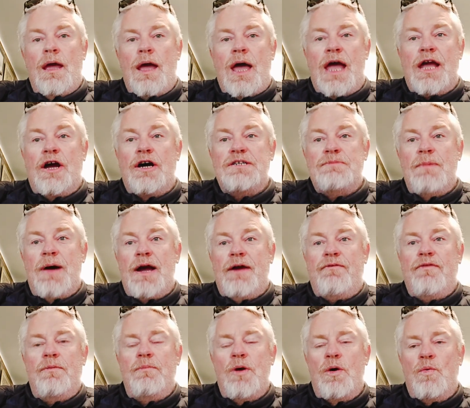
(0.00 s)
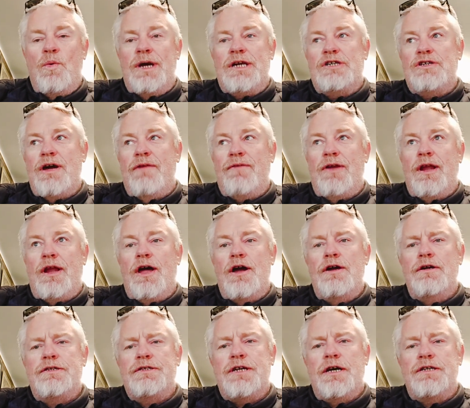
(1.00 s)
Hey guys, Mark from We Travel
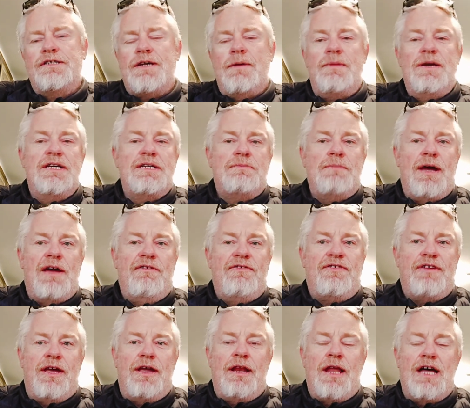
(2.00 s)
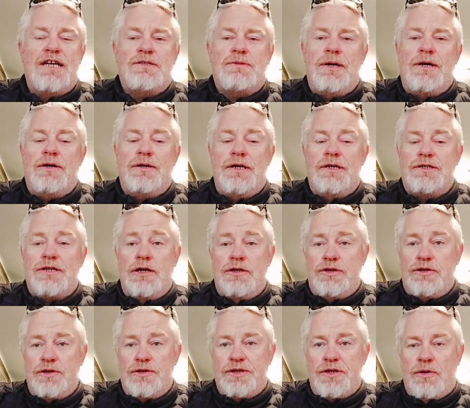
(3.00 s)
Alone. So some of you may have seen last week on our
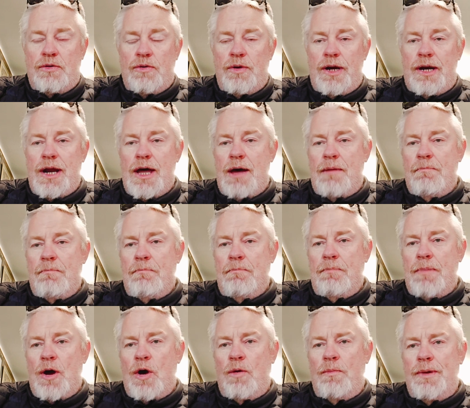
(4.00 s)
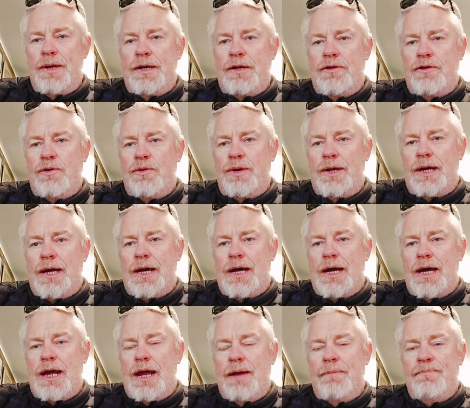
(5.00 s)
socials that we're in Melbourne doing
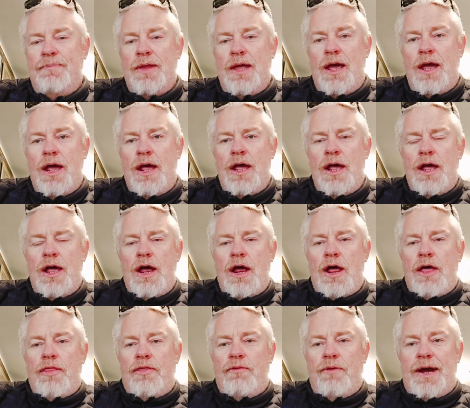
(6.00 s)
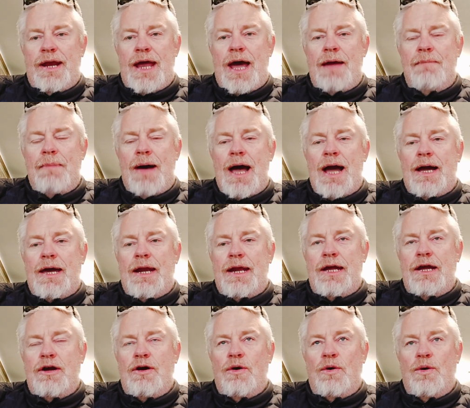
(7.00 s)
a three-day
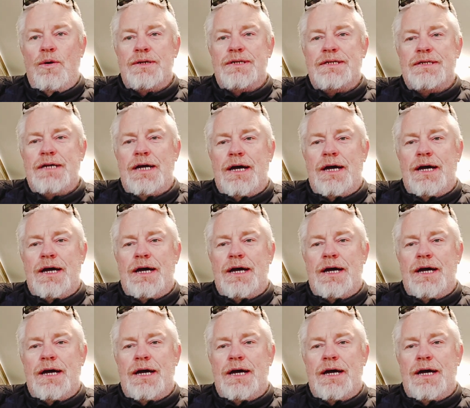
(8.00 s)
marketing course.